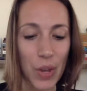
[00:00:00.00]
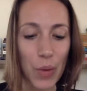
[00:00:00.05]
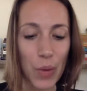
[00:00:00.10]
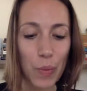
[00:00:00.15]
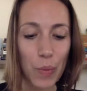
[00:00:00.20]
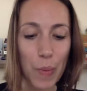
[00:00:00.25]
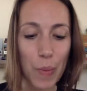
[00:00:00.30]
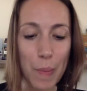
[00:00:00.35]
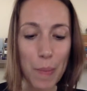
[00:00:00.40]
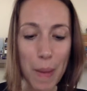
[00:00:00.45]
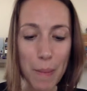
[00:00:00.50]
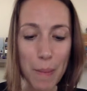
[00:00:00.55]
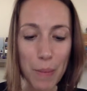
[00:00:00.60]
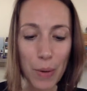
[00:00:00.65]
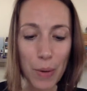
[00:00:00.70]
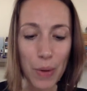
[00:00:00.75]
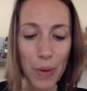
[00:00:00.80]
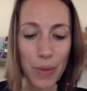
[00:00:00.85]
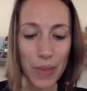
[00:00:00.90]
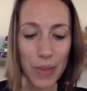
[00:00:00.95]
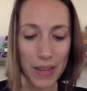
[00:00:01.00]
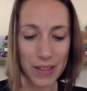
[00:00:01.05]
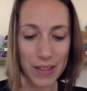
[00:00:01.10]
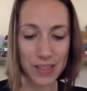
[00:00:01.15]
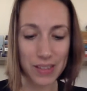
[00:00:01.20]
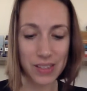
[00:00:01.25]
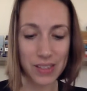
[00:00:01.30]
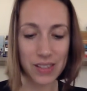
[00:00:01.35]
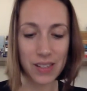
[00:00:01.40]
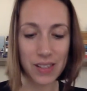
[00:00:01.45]
Remember
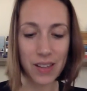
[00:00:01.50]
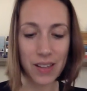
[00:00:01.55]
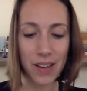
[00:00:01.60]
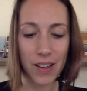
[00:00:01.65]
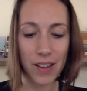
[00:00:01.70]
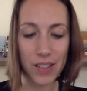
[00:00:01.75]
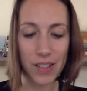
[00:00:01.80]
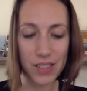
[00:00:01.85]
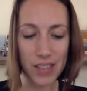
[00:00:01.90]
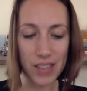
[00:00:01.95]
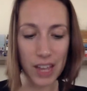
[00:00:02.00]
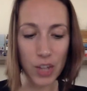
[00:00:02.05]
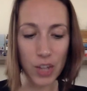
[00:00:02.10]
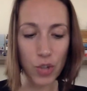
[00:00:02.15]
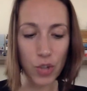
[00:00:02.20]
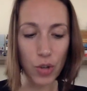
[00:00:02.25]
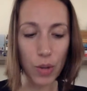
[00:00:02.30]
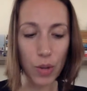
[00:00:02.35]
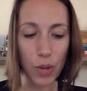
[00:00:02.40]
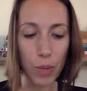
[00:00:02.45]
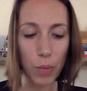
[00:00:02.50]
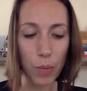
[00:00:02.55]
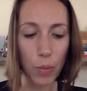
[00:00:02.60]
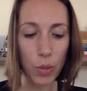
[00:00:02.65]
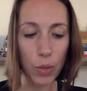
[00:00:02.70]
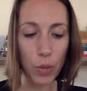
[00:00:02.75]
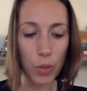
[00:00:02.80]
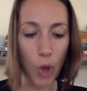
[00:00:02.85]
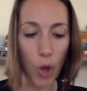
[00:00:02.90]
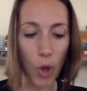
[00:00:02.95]
this, a side trip
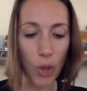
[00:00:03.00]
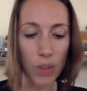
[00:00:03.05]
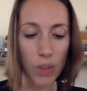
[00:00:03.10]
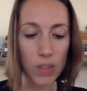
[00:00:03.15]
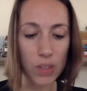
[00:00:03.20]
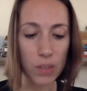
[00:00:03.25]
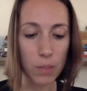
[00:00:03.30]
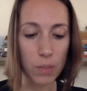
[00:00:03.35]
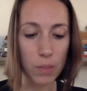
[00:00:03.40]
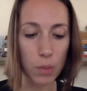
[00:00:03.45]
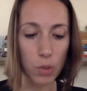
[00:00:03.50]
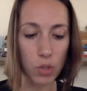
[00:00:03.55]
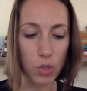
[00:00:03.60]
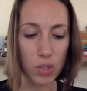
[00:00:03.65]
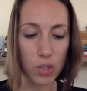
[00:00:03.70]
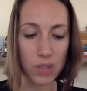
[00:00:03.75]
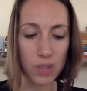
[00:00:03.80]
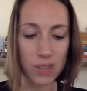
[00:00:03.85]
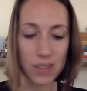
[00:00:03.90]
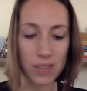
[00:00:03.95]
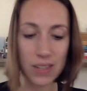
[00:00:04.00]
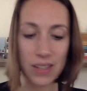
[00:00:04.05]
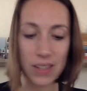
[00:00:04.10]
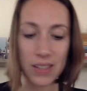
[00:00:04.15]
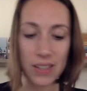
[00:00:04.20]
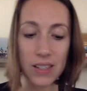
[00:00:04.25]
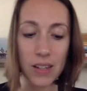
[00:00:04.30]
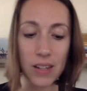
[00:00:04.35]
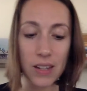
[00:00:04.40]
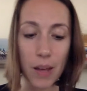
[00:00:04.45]
with all its emotions
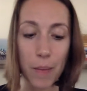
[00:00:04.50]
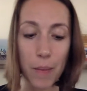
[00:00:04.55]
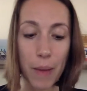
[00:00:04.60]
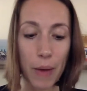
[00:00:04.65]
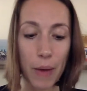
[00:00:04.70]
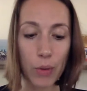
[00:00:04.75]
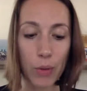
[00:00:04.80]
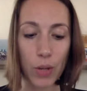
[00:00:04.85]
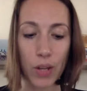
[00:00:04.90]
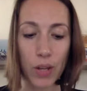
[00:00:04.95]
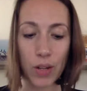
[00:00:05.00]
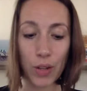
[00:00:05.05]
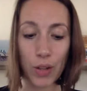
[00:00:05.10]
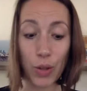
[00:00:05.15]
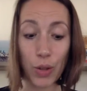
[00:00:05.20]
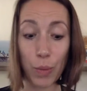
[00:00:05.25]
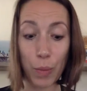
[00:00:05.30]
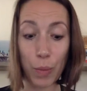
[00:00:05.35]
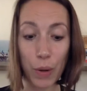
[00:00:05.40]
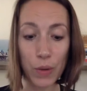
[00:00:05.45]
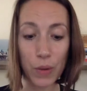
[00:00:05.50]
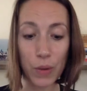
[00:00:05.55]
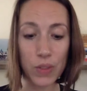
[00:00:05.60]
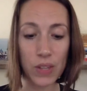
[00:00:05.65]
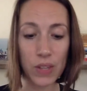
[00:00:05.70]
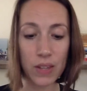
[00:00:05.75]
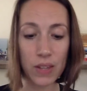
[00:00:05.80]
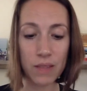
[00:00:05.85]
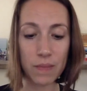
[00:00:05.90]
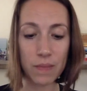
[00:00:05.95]
isn't about another
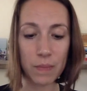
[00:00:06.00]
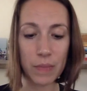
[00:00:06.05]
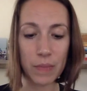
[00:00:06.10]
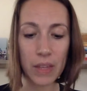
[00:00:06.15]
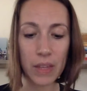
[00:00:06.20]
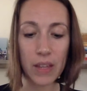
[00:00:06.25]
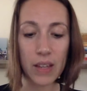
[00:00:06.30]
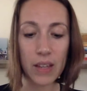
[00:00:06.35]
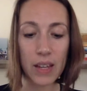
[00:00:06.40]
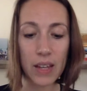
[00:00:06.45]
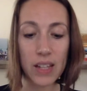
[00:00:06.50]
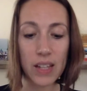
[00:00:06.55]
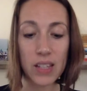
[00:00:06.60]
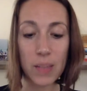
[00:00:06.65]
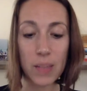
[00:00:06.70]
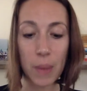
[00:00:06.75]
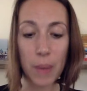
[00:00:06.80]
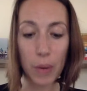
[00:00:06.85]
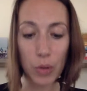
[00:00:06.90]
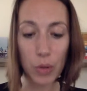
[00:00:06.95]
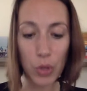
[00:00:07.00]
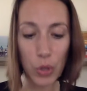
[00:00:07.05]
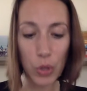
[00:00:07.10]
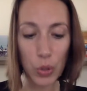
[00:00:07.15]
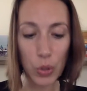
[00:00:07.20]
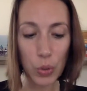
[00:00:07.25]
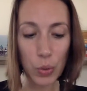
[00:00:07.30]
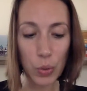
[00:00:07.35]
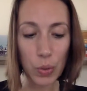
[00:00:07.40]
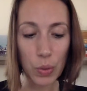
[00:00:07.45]
person. It's about
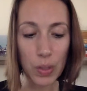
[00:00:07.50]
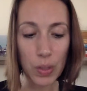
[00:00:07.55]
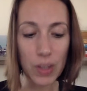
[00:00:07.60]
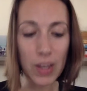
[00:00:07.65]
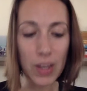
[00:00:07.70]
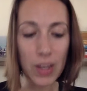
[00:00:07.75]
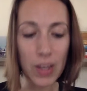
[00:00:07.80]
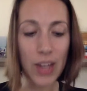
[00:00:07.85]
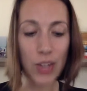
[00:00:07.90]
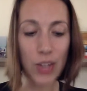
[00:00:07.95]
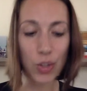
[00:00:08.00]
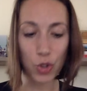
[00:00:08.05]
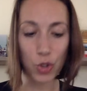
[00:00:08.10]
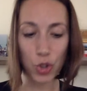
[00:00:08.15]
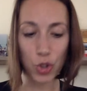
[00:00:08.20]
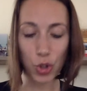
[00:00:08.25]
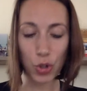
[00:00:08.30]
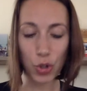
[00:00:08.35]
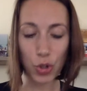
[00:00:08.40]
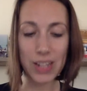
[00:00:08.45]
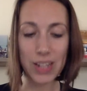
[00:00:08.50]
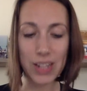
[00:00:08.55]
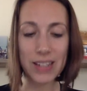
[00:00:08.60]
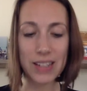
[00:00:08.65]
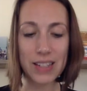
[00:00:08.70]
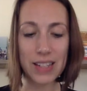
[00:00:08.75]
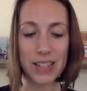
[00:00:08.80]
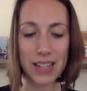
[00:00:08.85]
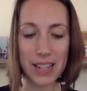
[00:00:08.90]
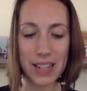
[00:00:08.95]
you and your journey
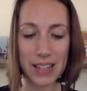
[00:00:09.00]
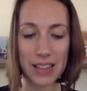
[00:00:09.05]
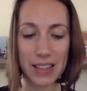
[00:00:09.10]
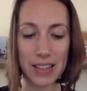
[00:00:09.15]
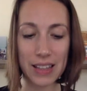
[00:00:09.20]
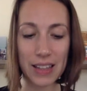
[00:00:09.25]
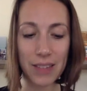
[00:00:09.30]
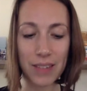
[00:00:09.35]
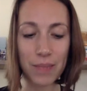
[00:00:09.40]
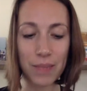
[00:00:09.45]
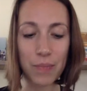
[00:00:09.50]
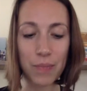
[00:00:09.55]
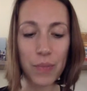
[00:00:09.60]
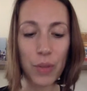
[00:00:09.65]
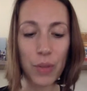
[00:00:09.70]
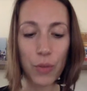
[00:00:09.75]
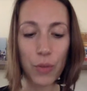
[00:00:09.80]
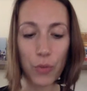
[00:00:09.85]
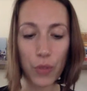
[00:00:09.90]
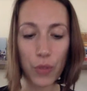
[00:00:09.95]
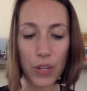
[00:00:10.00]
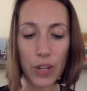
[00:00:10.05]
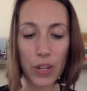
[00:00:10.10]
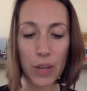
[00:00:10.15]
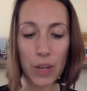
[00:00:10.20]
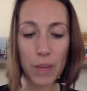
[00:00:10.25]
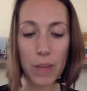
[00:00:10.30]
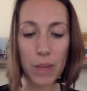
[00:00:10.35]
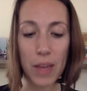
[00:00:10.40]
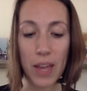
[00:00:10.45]
to healing,
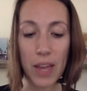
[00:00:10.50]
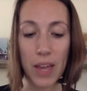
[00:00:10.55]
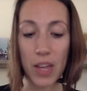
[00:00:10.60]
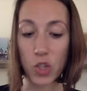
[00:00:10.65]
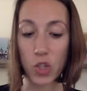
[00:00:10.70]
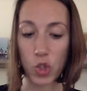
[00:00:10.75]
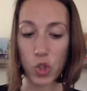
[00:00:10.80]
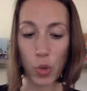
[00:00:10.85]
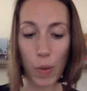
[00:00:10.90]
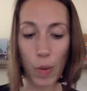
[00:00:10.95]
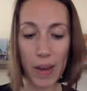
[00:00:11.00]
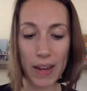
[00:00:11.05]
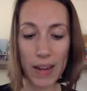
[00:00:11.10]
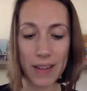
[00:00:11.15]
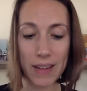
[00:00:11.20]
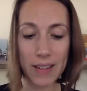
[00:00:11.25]
freedom, and joy.